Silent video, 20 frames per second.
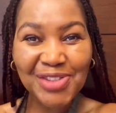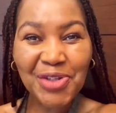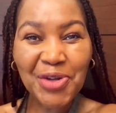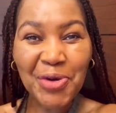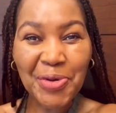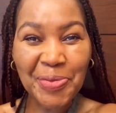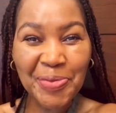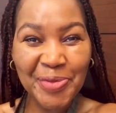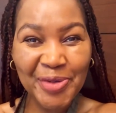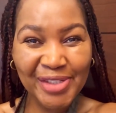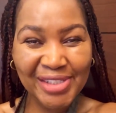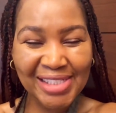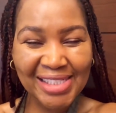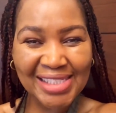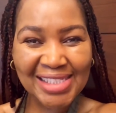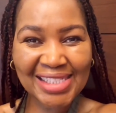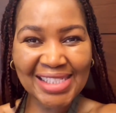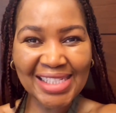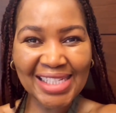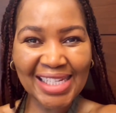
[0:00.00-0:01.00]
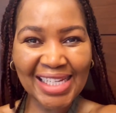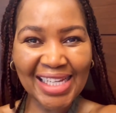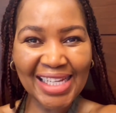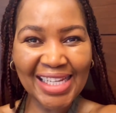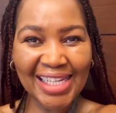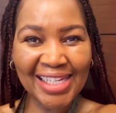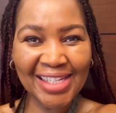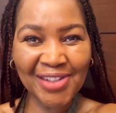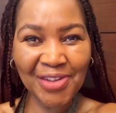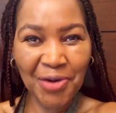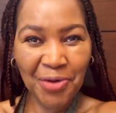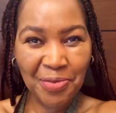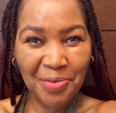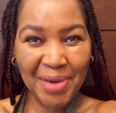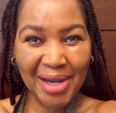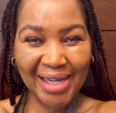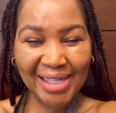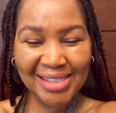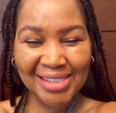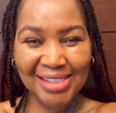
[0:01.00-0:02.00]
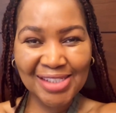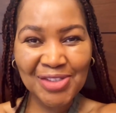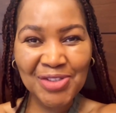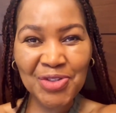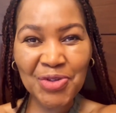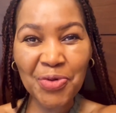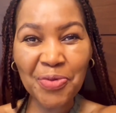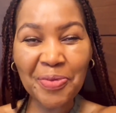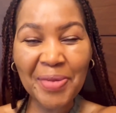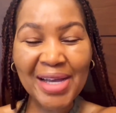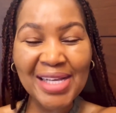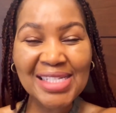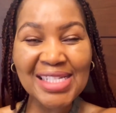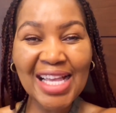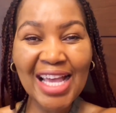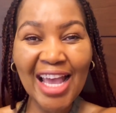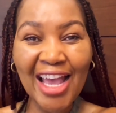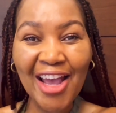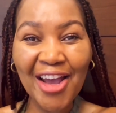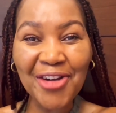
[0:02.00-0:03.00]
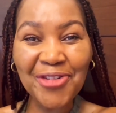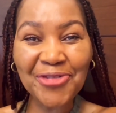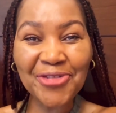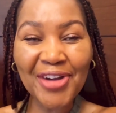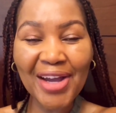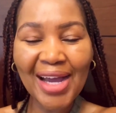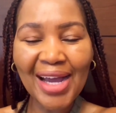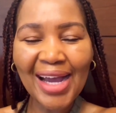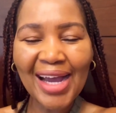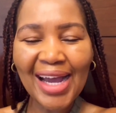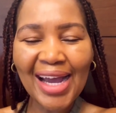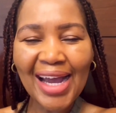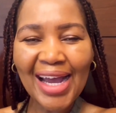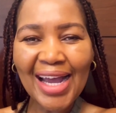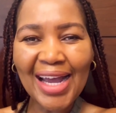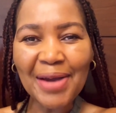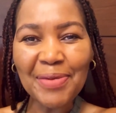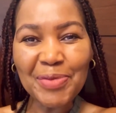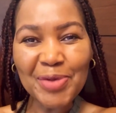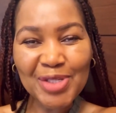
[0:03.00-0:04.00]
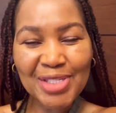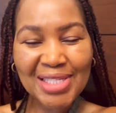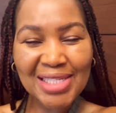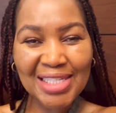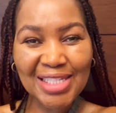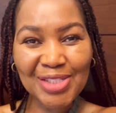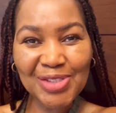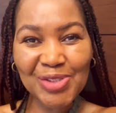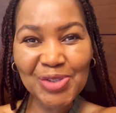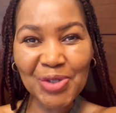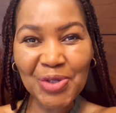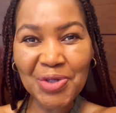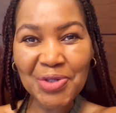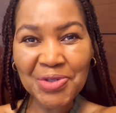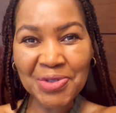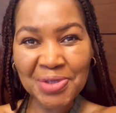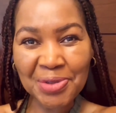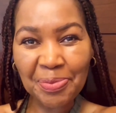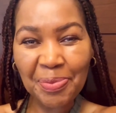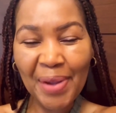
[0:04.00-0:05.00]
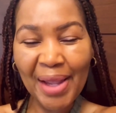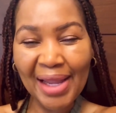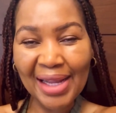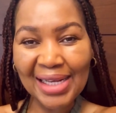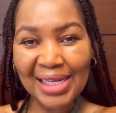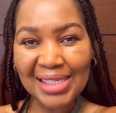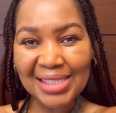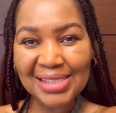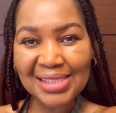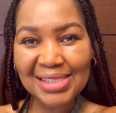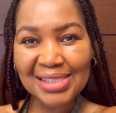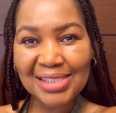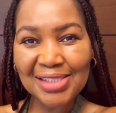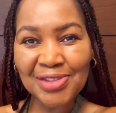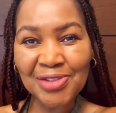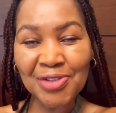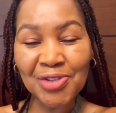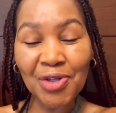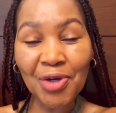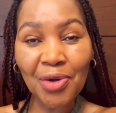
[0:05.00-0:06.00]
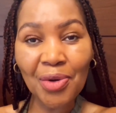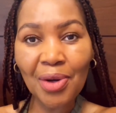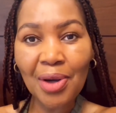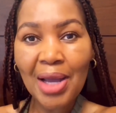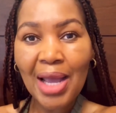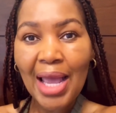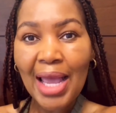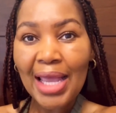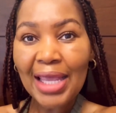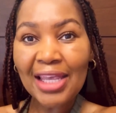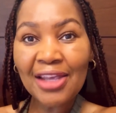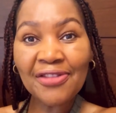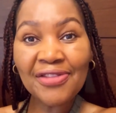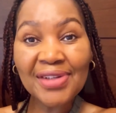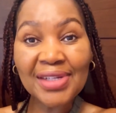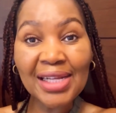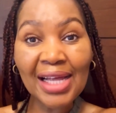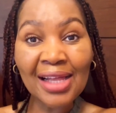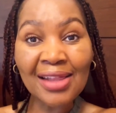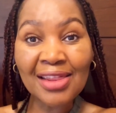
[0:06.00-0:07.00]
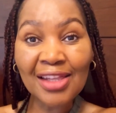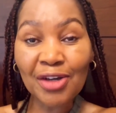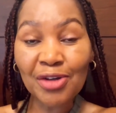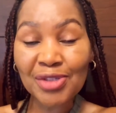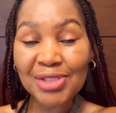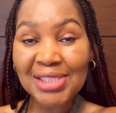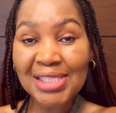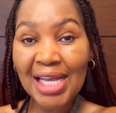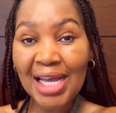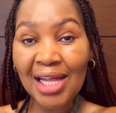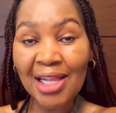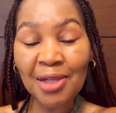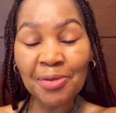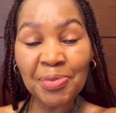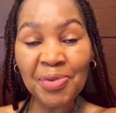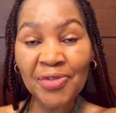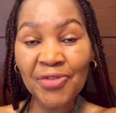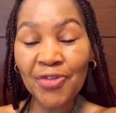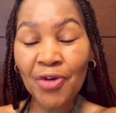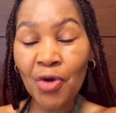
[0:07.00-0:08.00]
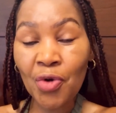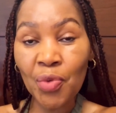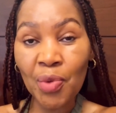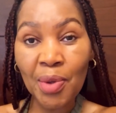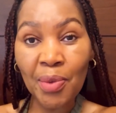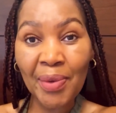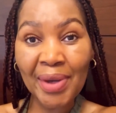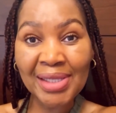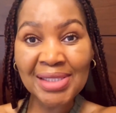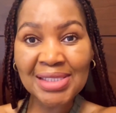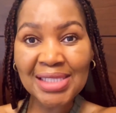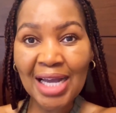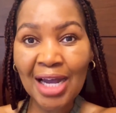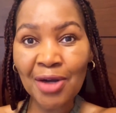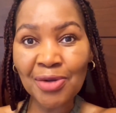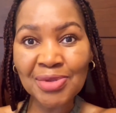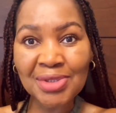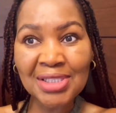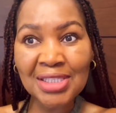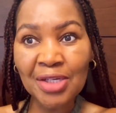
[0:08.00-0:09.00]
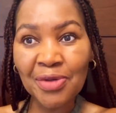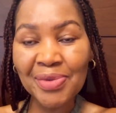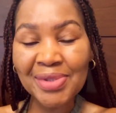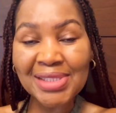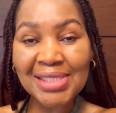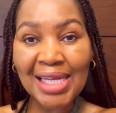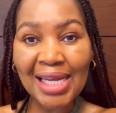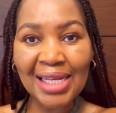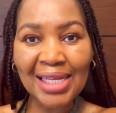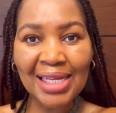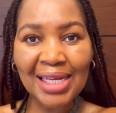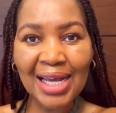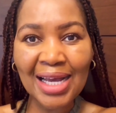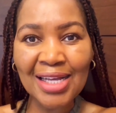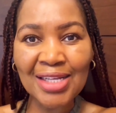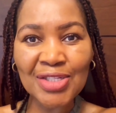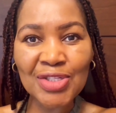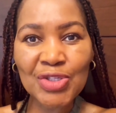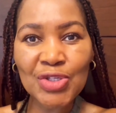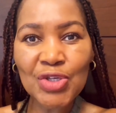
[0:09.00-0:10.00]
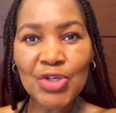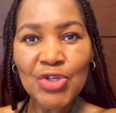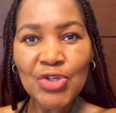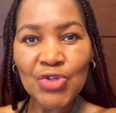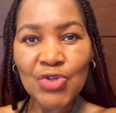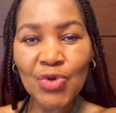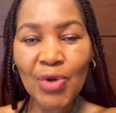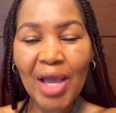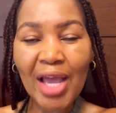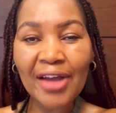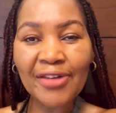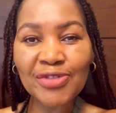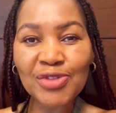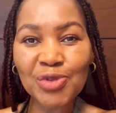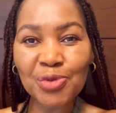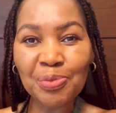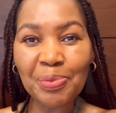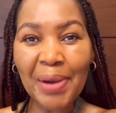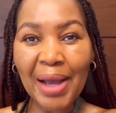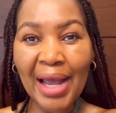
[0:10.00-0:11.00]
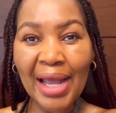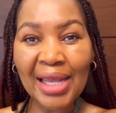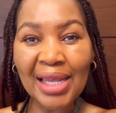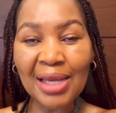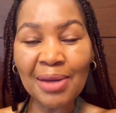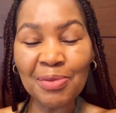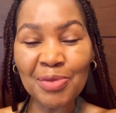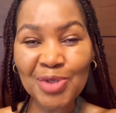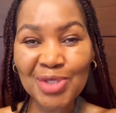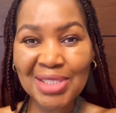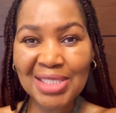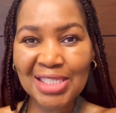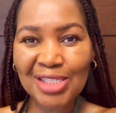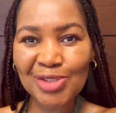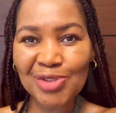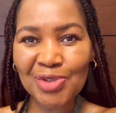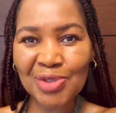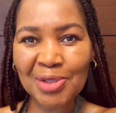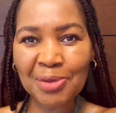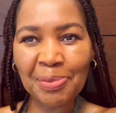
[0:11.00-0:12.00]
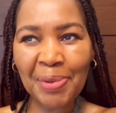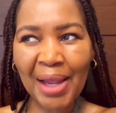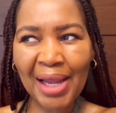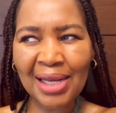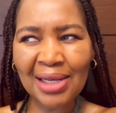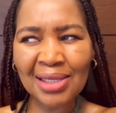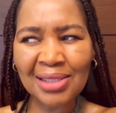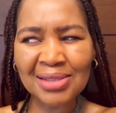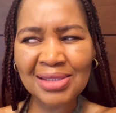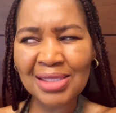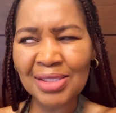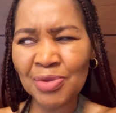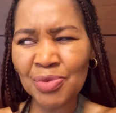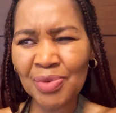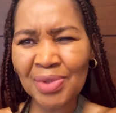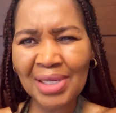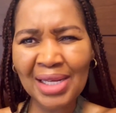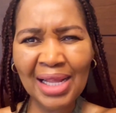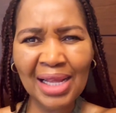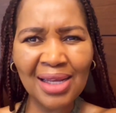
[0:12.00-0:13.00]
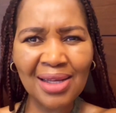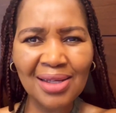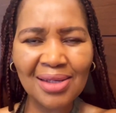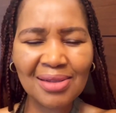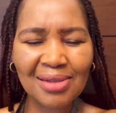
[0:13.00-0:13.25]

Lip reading: commodity in Oman. You must have a mosquito repellent, you know. Even at the hotel, before we went out, they were telling us you have to buy a mosquito repellent, and we're like,